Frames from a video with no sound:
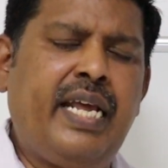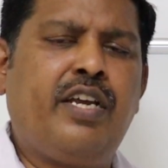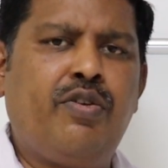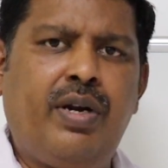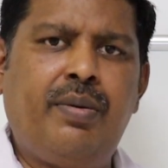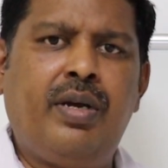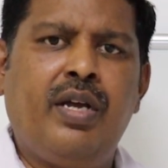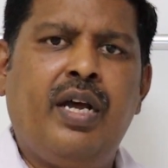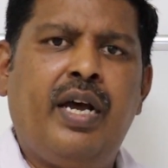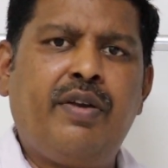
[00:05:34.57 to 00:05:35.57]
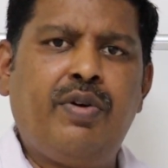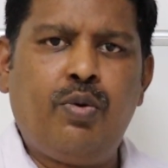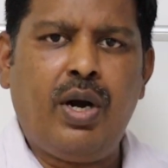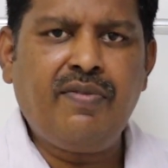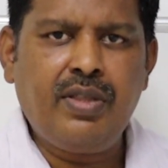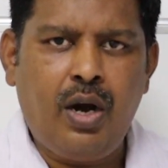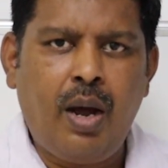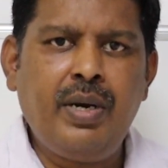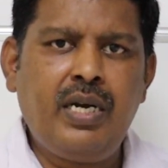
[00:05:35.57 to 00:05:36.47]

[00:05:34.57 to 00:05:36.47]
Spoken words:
take your one of the raw